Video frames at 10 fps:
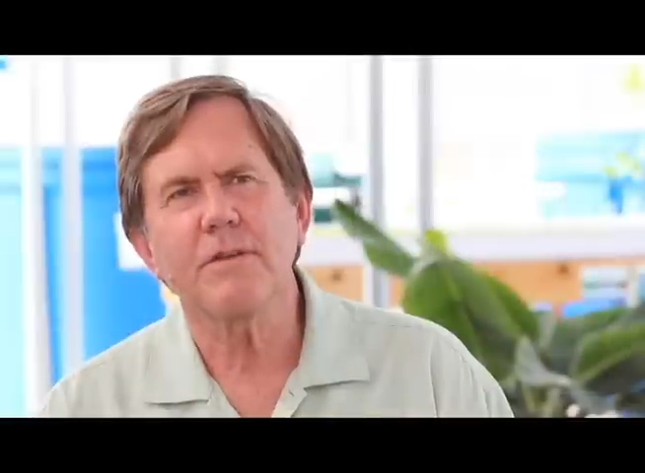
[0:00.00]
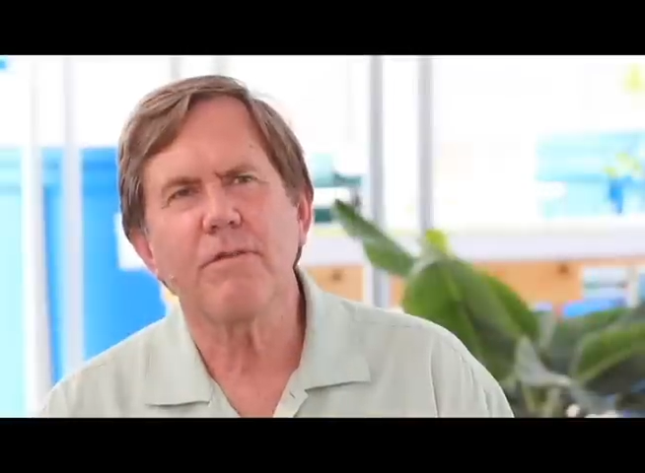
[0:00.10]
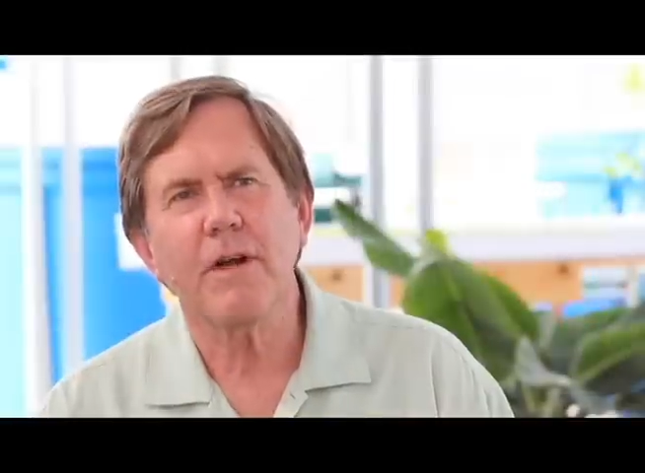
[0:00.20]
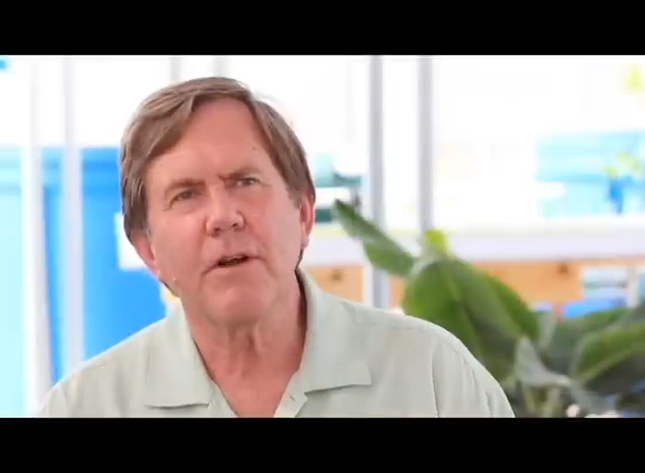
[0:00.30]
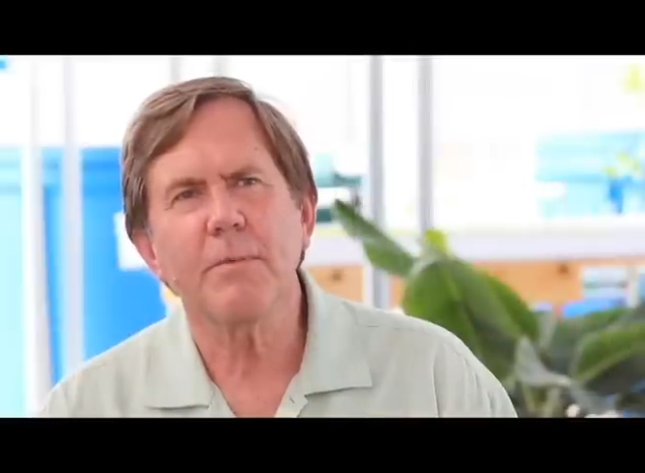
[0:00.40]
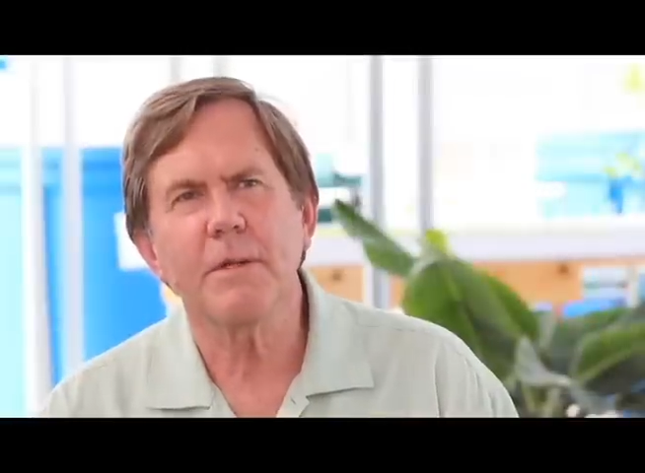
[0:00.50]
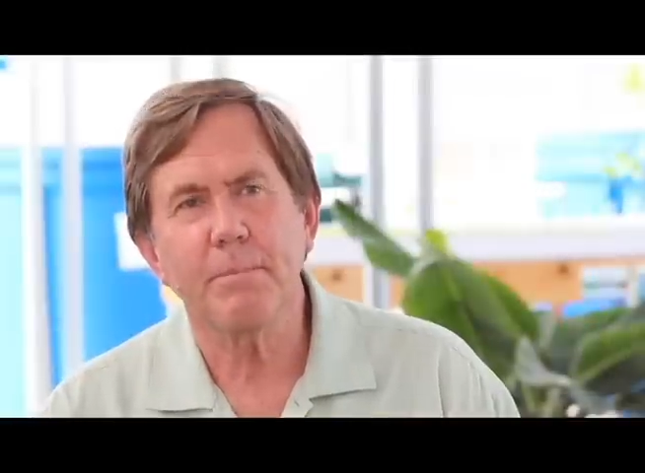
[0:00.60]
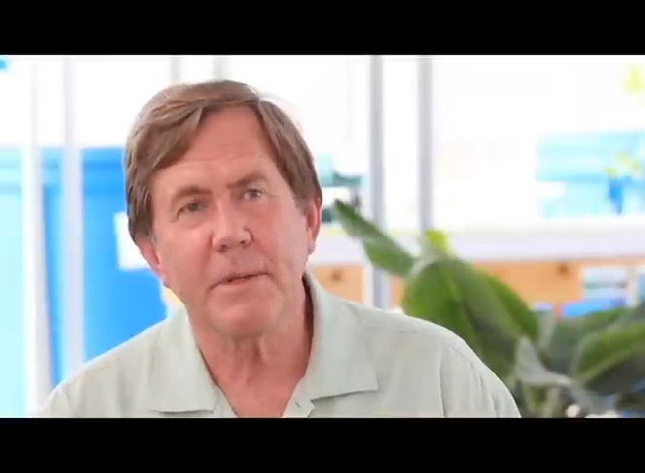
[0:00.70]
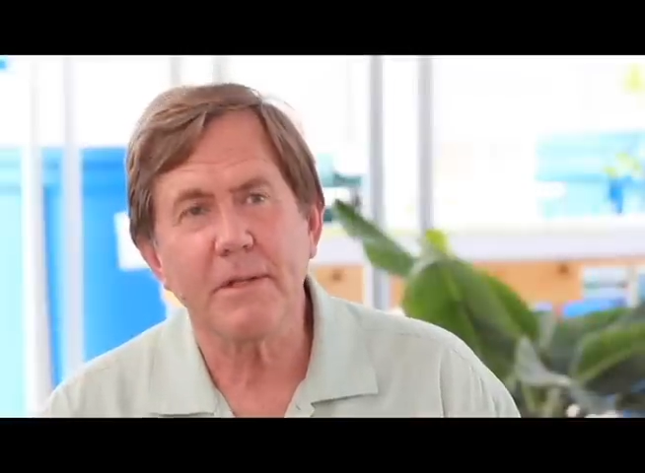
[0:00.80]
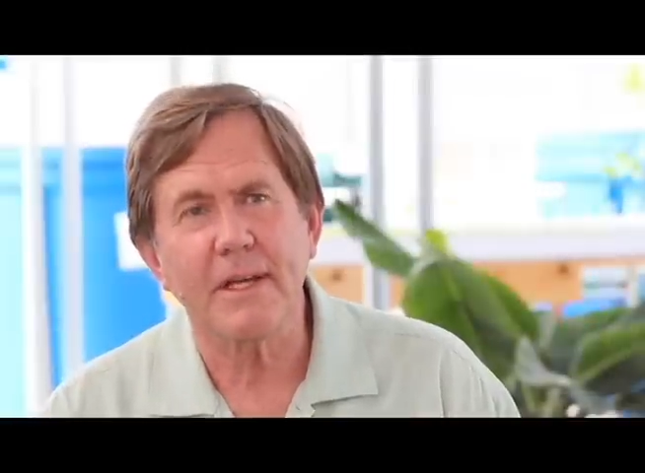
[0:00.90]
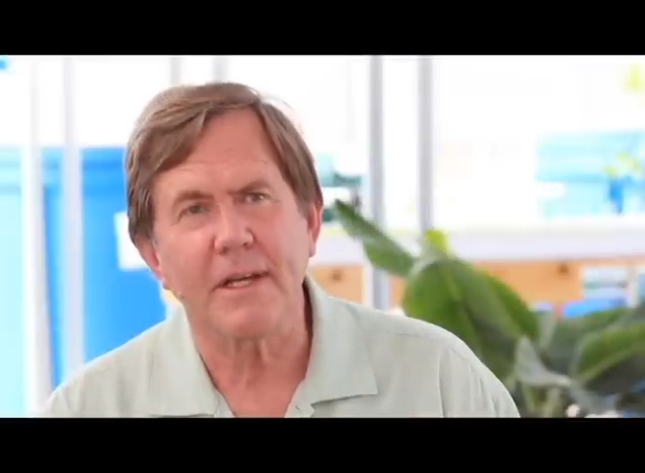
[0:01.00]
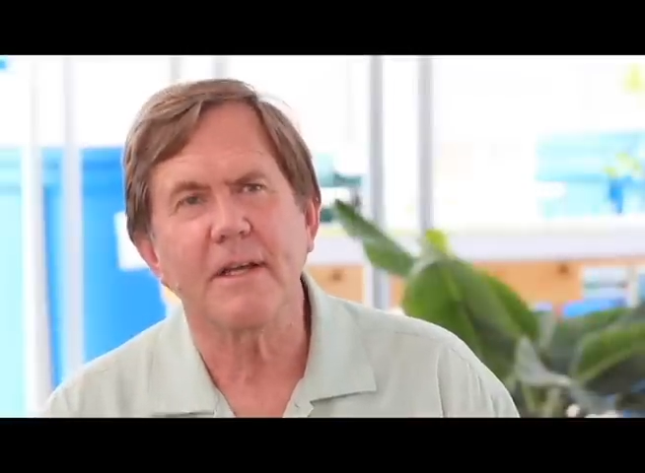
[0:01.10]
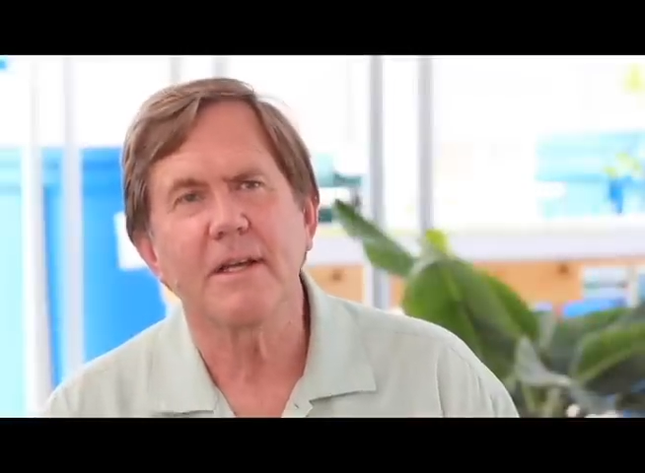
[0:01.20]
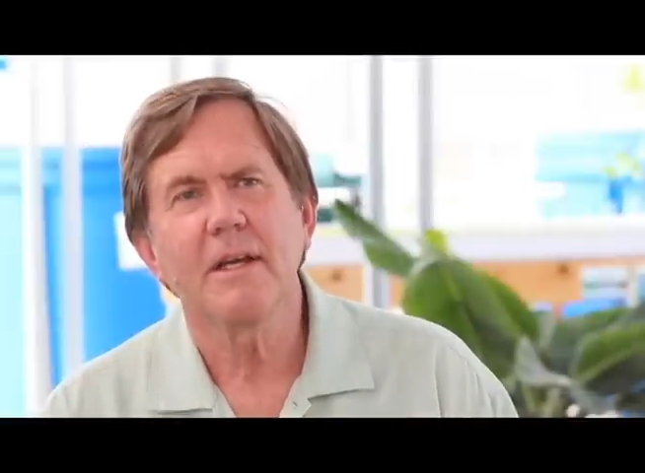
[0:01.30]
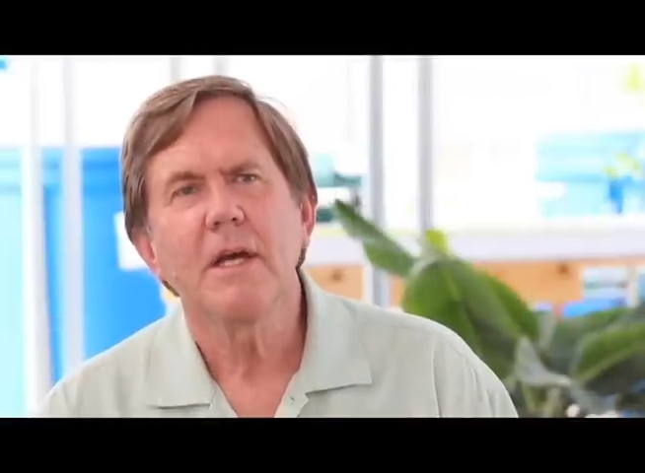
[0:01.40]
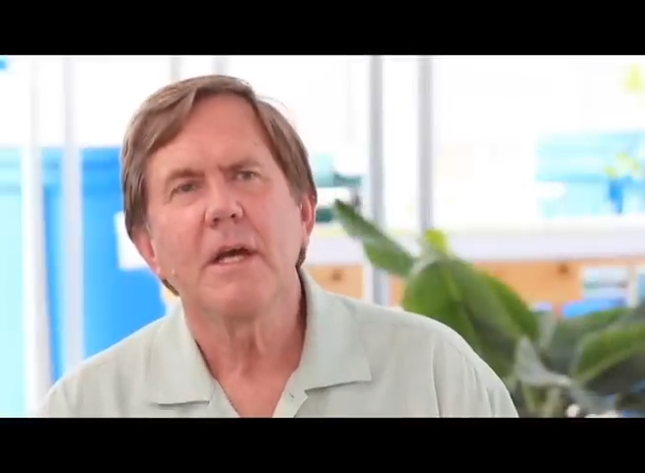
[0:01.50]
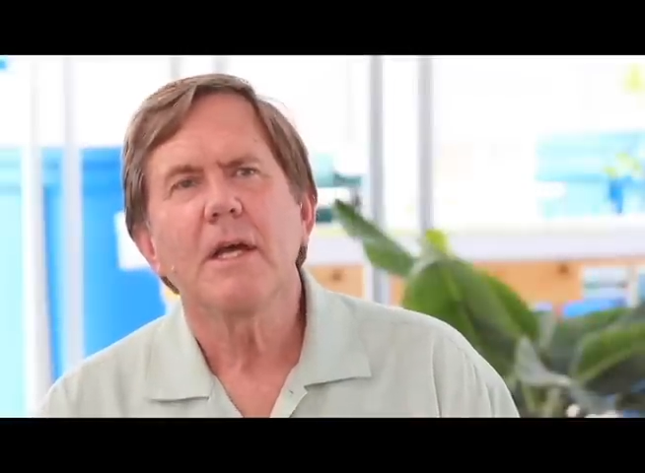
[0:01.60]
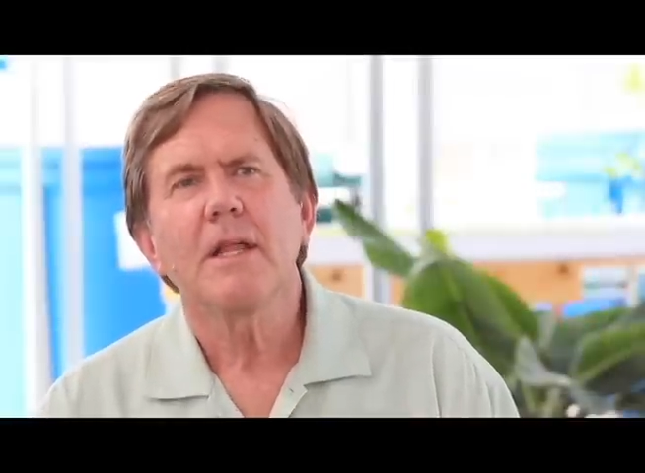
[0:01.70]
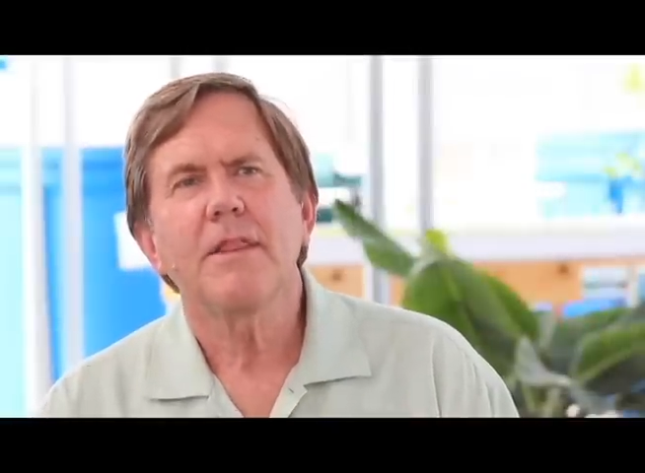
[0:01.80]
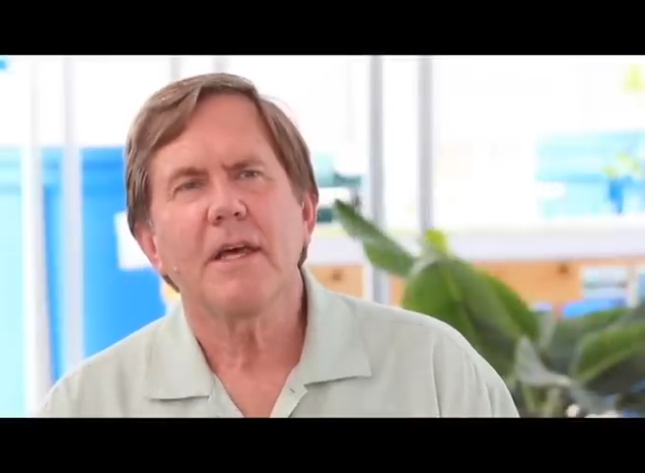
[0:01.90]
environment building
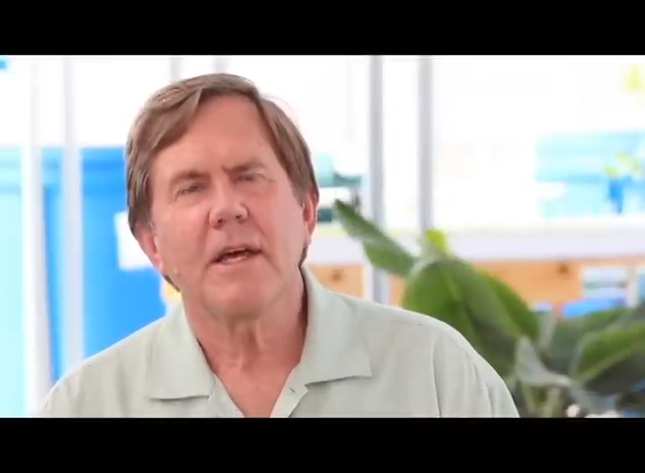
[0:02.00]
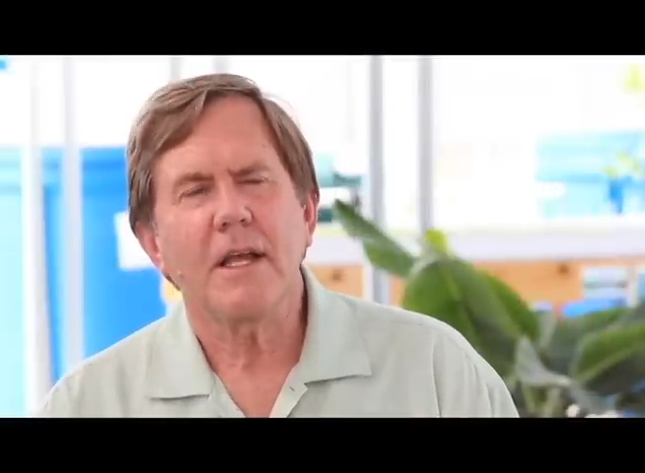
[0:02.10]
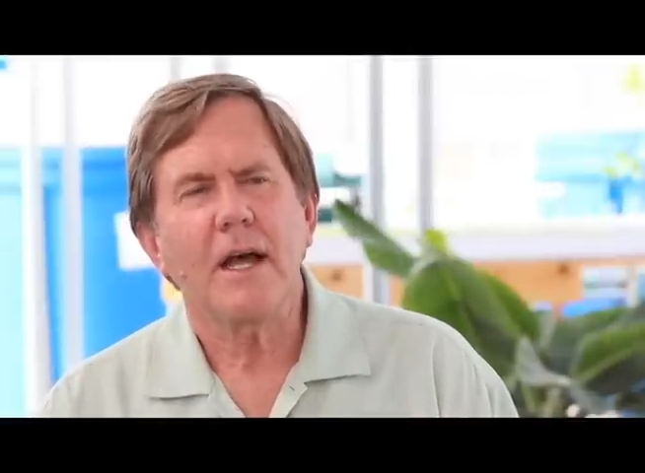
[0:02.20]
that